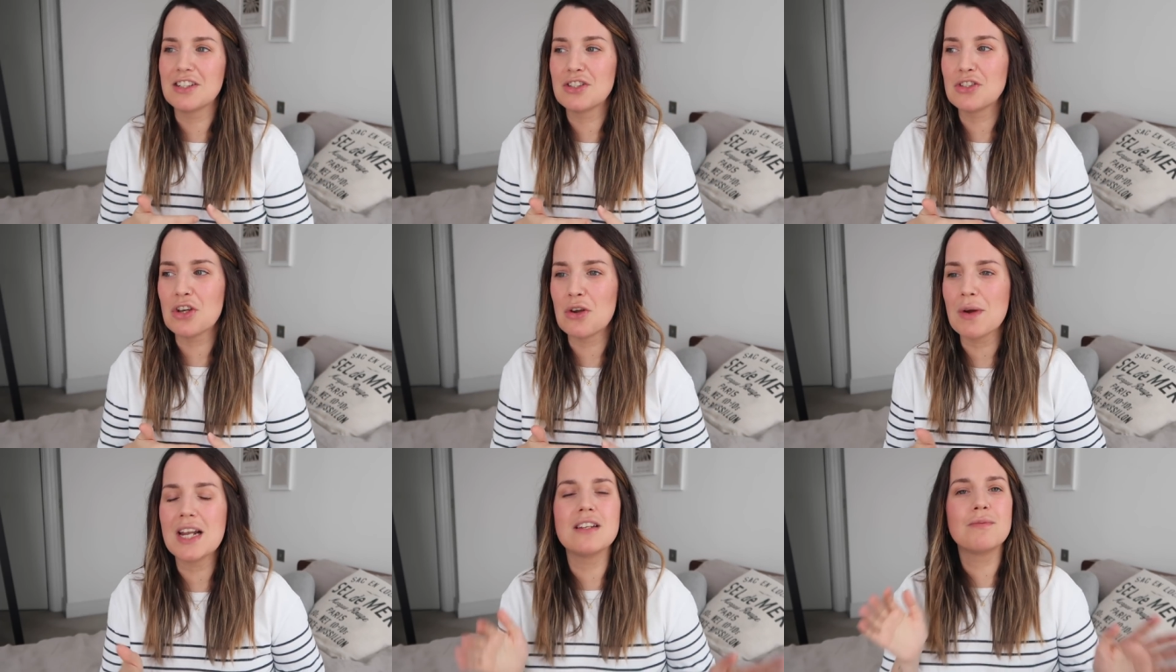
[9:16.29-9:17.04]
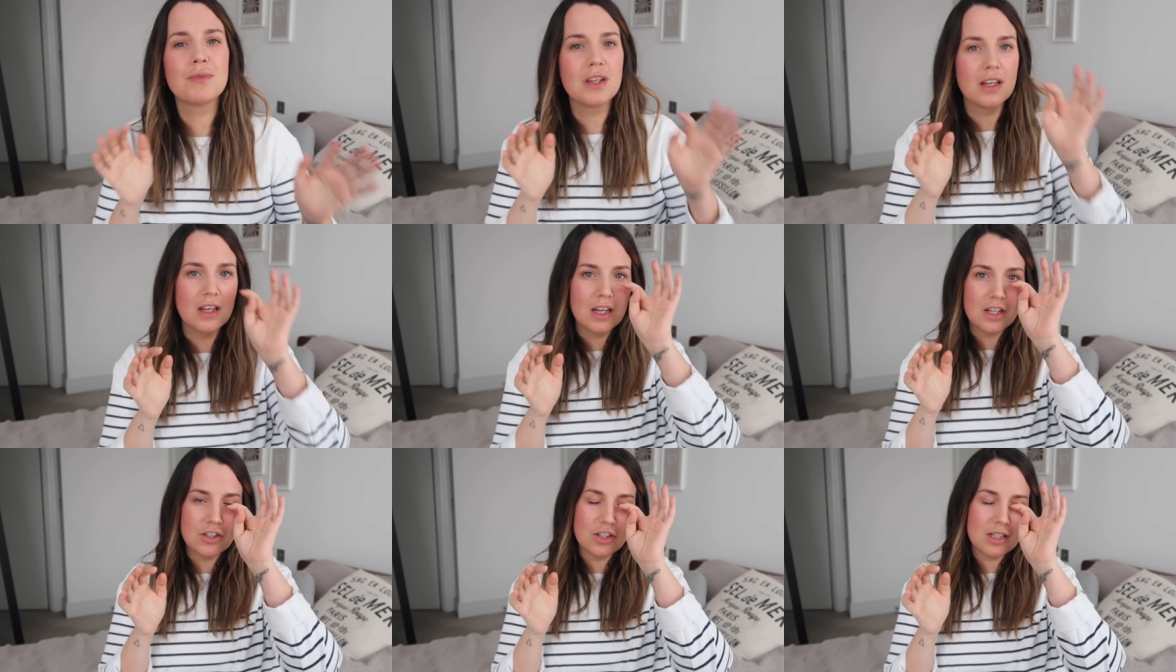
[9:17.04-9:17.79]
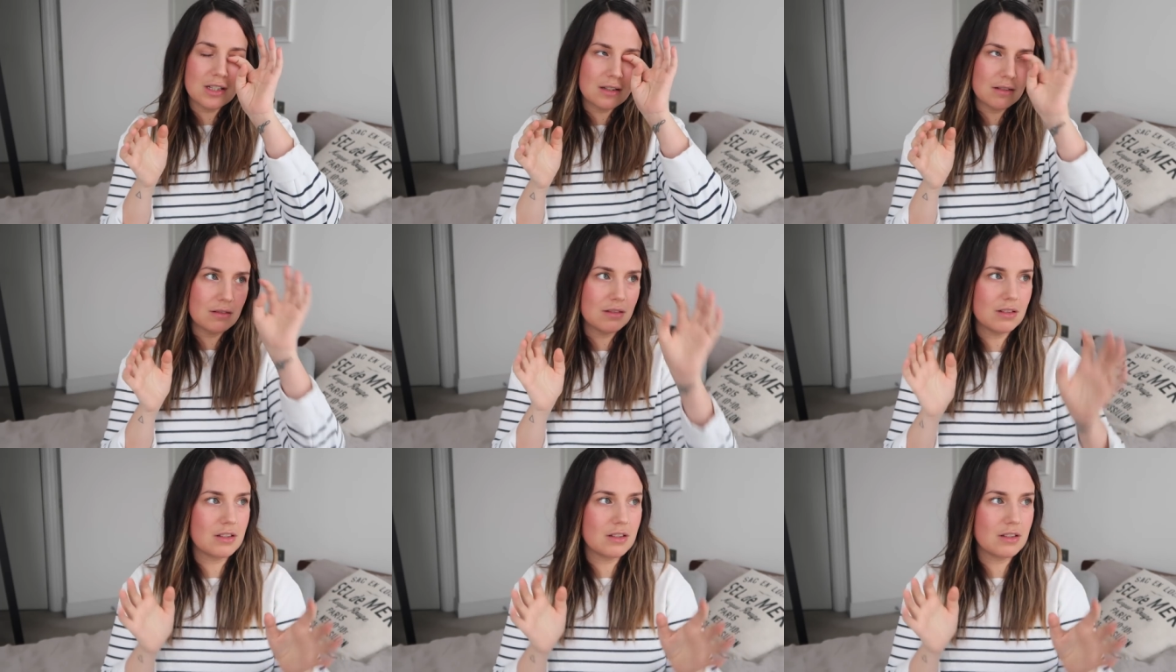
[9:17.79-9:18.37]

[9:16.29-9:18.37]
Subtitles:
So, and just